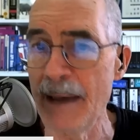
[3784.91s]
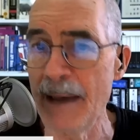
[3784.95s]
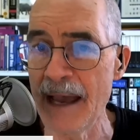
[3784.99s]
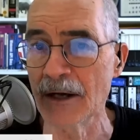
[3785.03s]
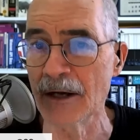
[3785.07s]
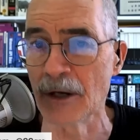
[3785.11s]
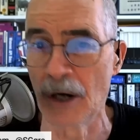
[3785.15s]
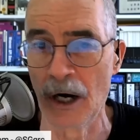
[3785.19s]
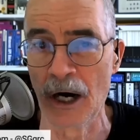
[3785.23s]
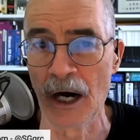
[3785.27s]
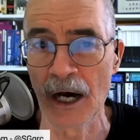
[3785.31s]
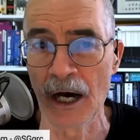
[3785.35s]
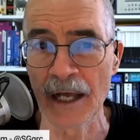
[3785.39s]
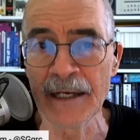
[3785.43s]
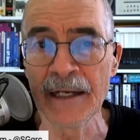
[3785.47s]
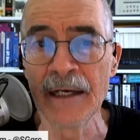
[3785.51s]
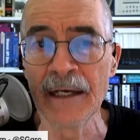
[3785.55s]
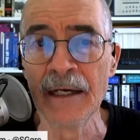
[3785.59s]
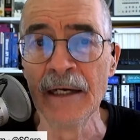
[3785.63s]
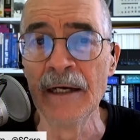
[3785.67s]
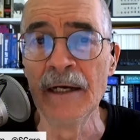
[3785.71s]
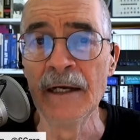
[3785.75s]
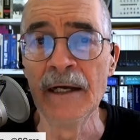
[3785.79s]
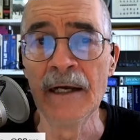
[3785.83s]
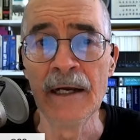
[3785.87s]
back on.
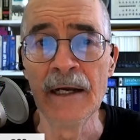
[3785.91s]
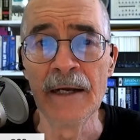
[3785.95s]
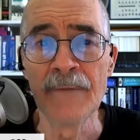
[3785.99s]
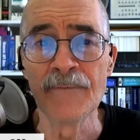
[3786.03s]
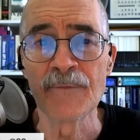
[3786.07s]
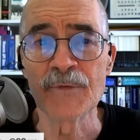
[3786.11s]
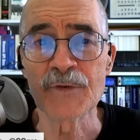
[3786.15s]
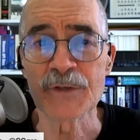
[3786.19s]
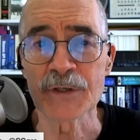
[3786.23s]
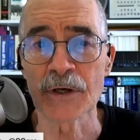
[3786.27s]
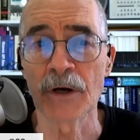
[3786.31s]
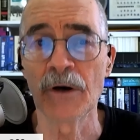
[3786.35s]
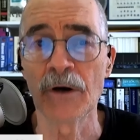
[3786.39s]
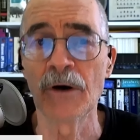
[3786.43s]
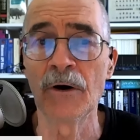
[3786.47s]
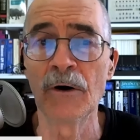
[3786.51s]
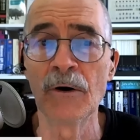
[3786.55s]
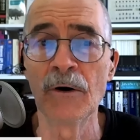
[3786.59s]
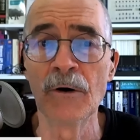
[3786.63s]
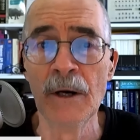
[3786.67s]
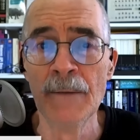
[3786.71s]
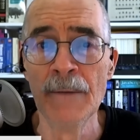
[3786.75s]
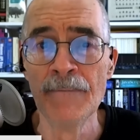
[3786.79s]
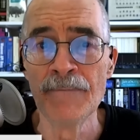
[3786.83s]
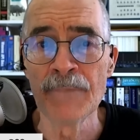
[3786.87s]

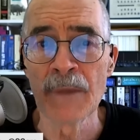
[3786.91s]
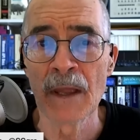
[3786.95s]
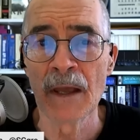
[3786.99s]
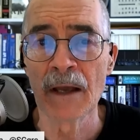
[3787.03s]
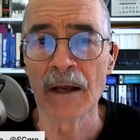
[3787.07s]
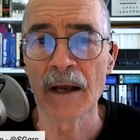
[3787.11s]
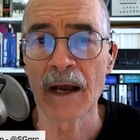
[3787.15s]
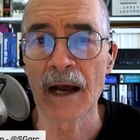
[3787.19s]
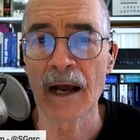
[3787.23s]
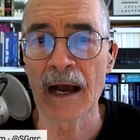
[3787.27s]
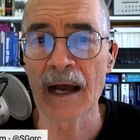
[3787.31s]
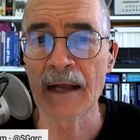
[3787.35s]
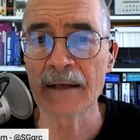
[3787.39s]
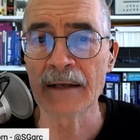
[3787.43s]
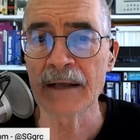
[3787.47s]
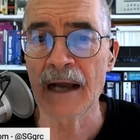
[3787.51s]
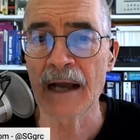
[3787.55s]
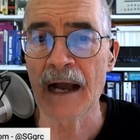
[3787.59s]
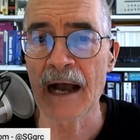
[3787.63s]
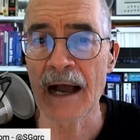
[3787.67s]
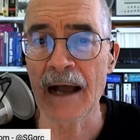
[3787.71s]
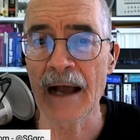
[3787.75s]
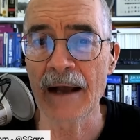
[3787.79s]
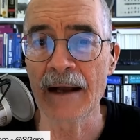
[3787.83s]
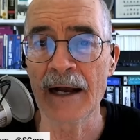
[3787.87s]
So
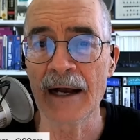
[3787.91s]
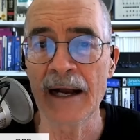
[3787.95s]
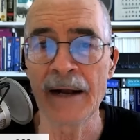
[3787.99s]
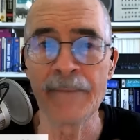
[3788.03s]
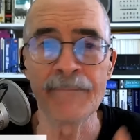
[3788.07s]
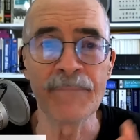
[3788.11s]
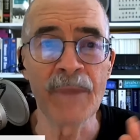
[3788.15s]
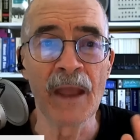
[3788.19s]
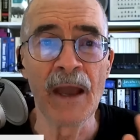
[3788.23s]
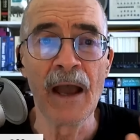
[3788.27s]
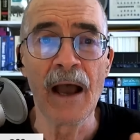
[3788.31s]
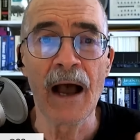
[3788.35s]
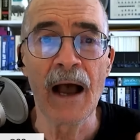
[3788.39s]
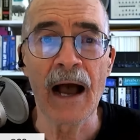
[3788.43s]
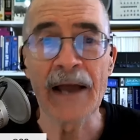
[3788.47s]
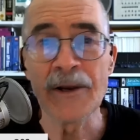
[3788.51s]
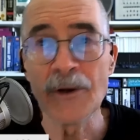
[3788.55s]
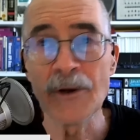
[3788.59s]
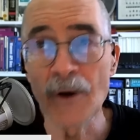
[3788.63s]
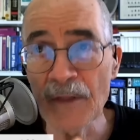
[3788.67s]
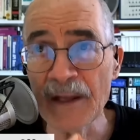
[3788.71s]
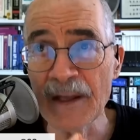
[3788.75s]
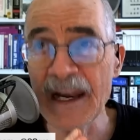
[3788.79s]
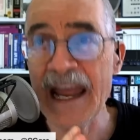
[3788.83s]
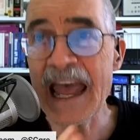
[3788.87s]
um, I
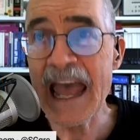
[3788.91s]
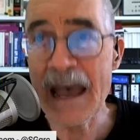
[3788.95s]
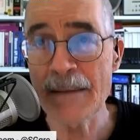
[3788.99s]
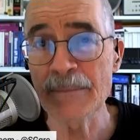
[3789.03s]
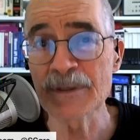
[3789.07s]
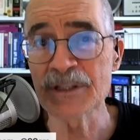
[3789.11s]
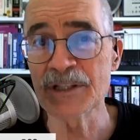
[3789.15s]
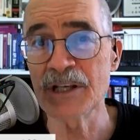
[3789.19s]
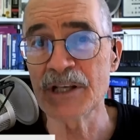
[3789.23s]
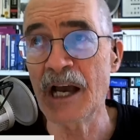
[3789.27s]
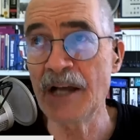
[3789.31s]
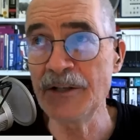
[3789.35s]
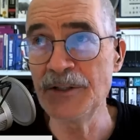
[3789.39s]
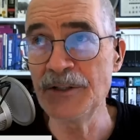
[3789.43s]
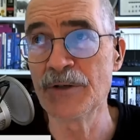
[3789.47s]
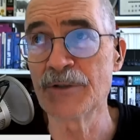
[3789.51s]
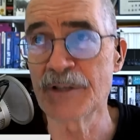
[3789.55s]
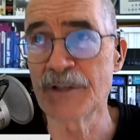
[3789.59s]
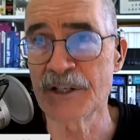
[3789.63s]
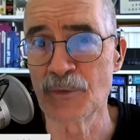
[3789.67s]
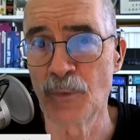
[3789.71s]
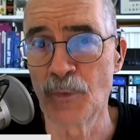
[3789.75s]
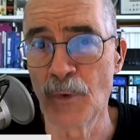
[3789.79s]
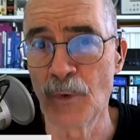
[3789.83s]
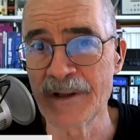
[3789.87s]
know that Amazon
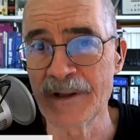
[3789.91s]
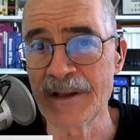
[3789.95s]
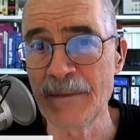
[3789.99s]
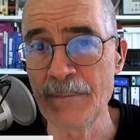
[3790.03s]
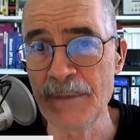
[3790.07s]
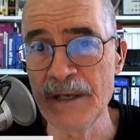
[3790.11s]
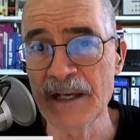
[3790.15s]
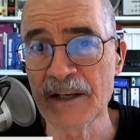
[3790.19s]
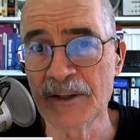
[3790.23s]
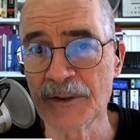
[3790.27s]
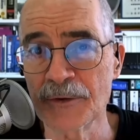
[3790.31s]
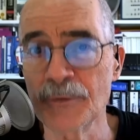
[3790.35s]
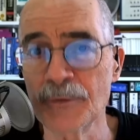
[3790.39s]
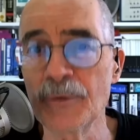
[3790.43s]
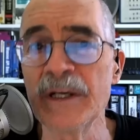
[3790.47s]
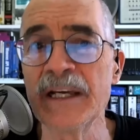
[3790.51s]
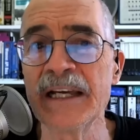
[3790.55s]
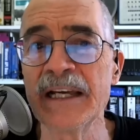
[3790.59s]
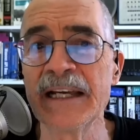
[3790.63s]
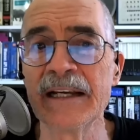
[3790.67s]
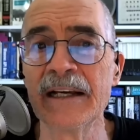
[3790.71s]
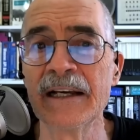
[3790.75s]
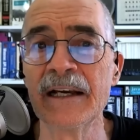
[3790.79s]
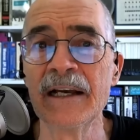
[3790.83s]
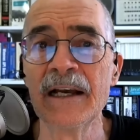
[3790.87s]
uses one of the big
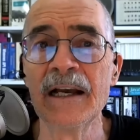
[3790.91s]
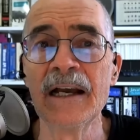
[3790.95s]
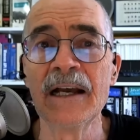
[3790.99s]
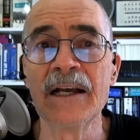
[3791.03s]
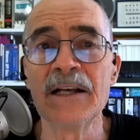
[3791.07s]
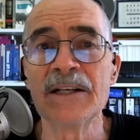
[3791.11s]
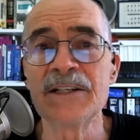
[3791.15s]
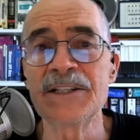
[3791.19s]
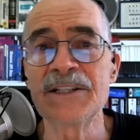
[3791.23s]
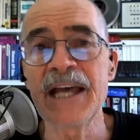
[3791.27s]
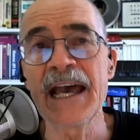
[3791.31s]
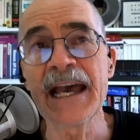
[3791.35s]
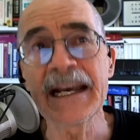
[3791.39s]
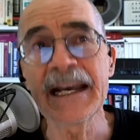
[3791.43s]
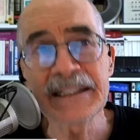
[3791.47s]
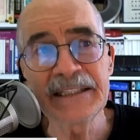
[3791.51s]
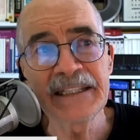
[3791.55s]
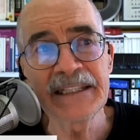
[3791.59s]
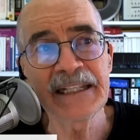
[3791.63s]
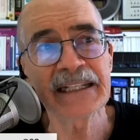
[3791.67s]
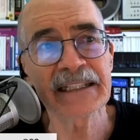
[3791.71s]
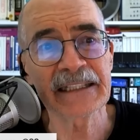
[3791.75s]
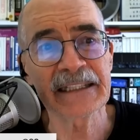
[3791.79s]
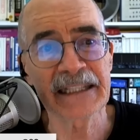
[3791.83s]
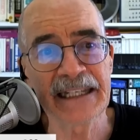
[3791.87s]
three.
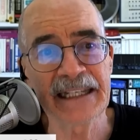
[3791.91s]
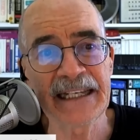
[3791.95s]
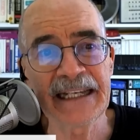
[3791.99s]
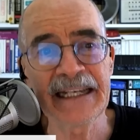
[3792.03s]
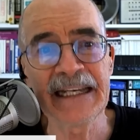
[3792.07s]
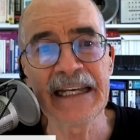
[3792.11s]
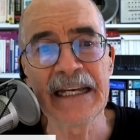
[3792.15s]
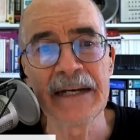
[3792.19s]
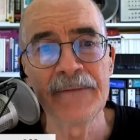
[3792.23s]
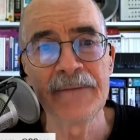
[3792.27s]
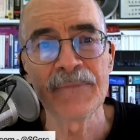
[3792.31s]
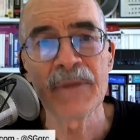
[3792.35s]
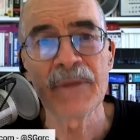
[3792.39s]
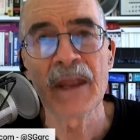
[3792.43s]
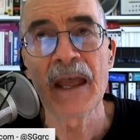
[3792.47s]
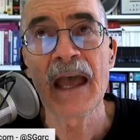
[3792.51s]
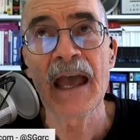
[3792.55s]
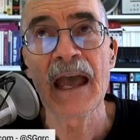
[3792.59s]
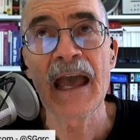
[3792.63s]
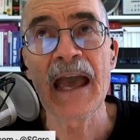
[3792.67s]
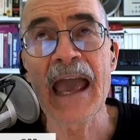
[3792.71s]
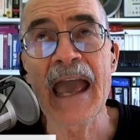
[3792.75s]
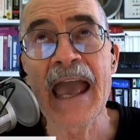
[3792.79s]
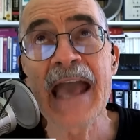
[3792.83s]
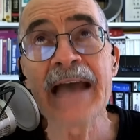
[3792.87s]
Technically,
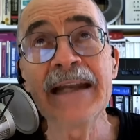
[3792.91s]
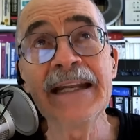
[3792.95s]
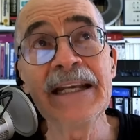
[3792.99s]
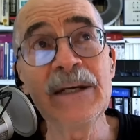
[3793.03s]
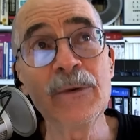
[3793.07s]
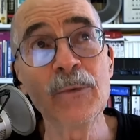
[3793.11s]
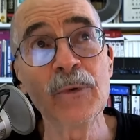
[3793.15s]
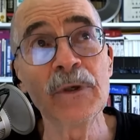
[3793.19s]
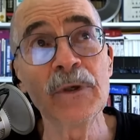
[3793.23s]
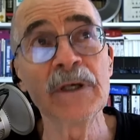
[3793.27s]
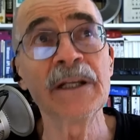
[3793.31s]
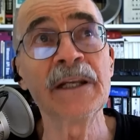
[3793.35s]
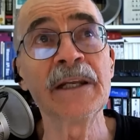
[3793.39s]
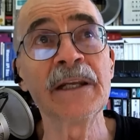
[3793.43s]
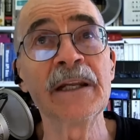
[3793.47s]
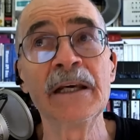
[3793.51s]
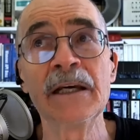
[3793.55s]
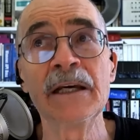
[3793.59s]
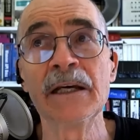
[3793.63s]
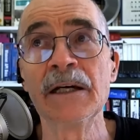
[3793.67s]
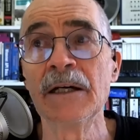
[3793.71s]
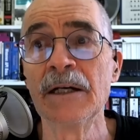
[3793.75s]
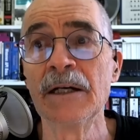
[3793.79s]
anyone,